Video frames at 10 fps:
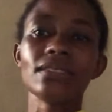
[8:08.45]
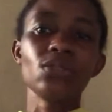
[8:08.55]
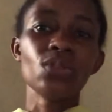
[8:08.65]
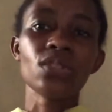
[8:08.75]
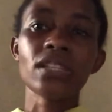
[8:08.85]

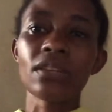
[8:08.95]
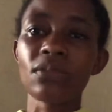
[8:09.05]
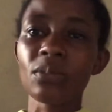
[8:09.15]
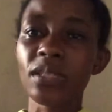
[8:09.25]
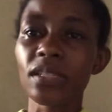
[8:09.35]
nausea and
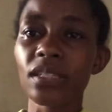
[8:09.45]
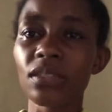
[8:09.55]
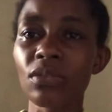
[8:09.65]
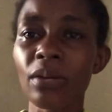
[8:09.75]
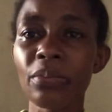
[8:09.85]
vomiting in
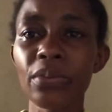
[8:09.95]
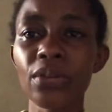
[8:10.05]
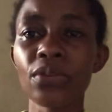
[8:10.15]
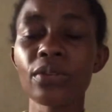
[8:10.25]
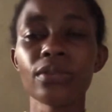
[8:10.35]
your
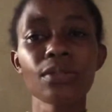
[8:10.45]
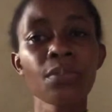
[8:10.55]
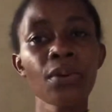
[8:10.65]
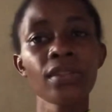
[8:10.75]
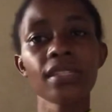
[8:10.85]
period,
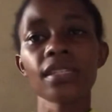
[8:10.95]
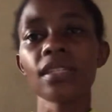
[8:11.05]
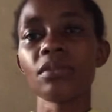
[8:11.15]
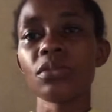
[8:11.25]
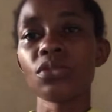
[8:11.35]
spotting in
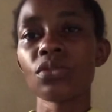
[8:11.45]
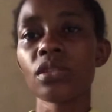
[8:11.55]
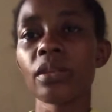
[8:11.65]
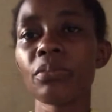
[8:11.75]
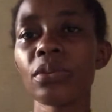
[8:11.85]
between the